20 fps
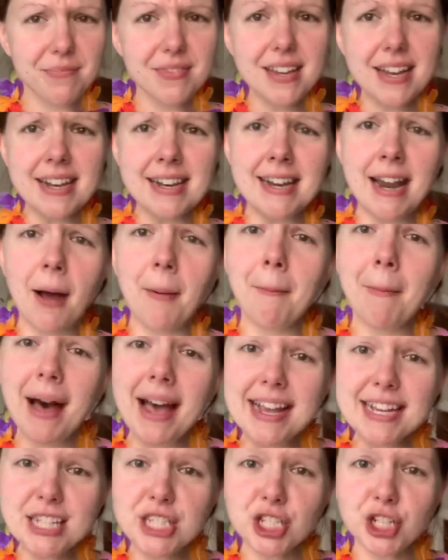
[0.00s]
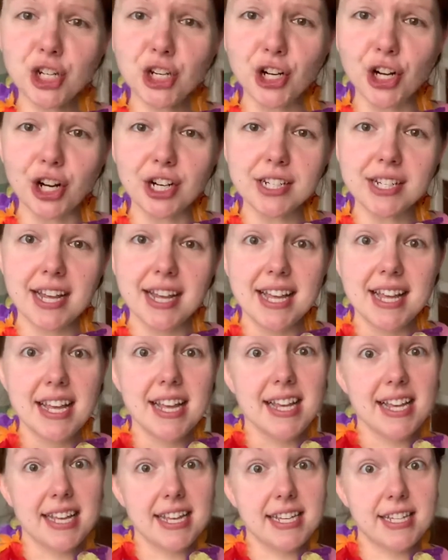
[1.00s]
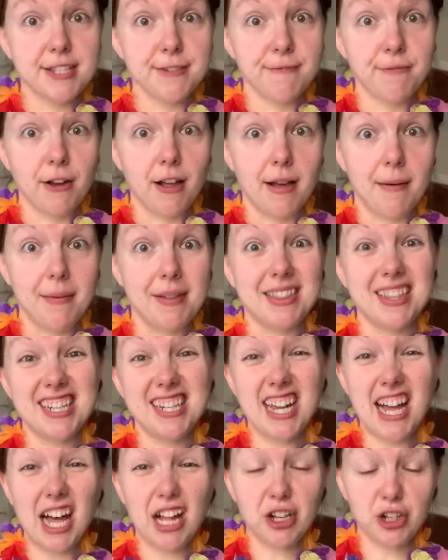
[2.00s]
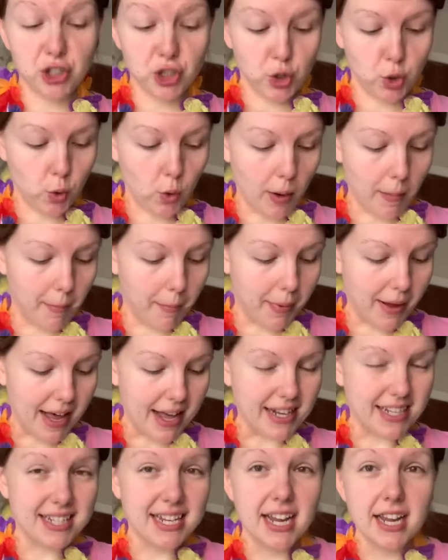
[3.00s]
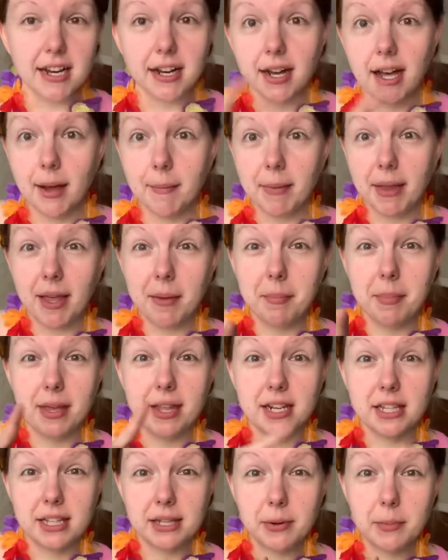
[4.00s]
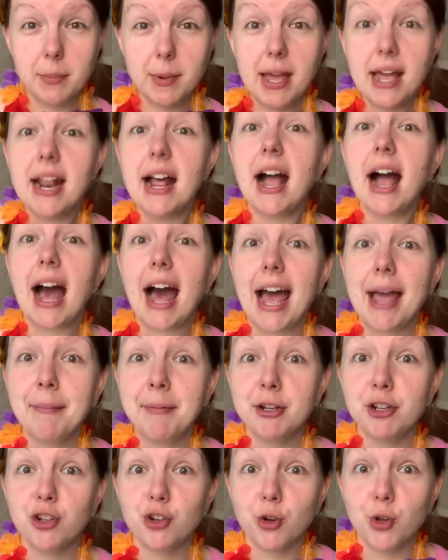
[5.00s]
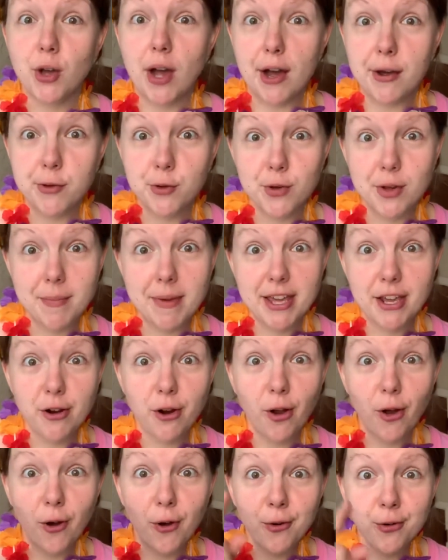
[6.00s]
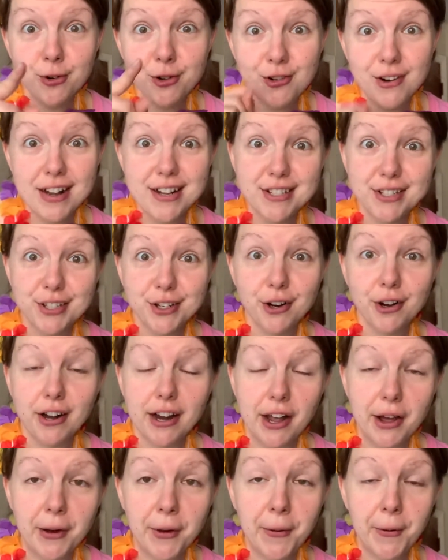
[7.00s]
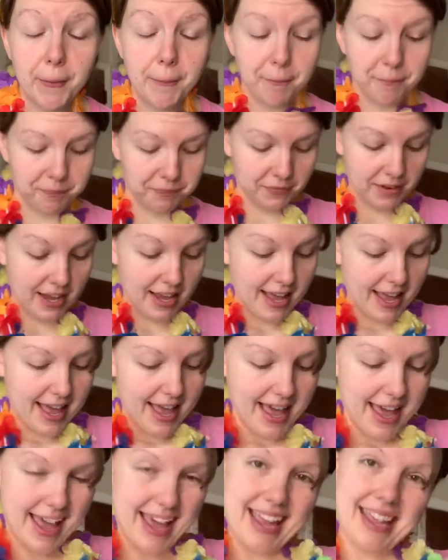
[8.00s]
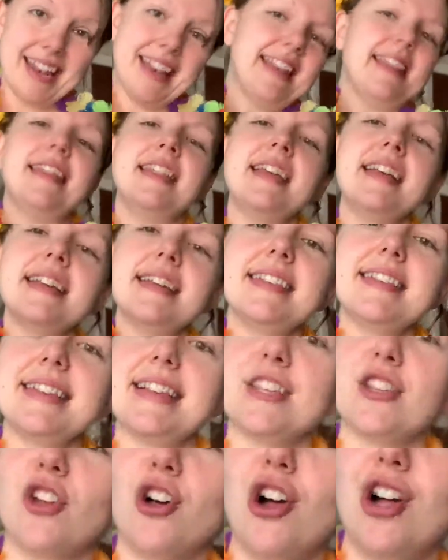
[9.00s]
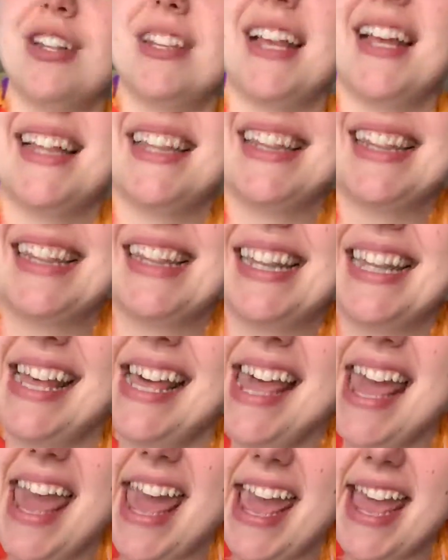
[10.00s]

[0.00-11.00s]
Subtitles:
Now, my skirt is from the dollar store, but coming up in a little bit, I'm going to show you how you can make your own grass skirt at home. And this is called a lei.